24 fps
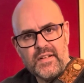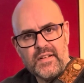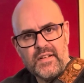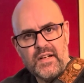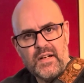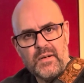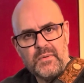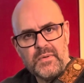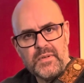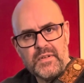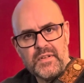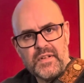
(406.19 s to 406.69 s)
no,
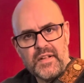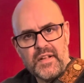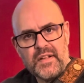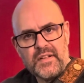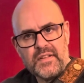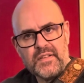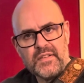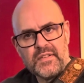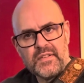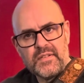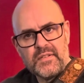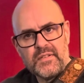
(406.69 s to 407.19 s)
I wouldn't take
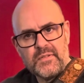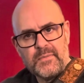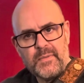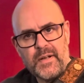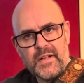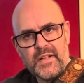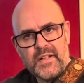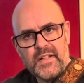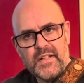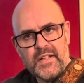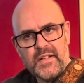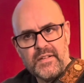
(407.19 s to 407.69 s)
this to my
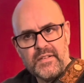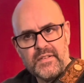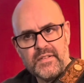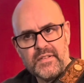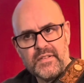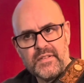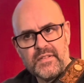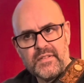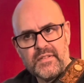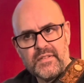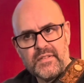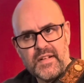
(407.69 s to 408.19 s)
gig
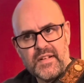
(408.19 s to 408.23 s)
because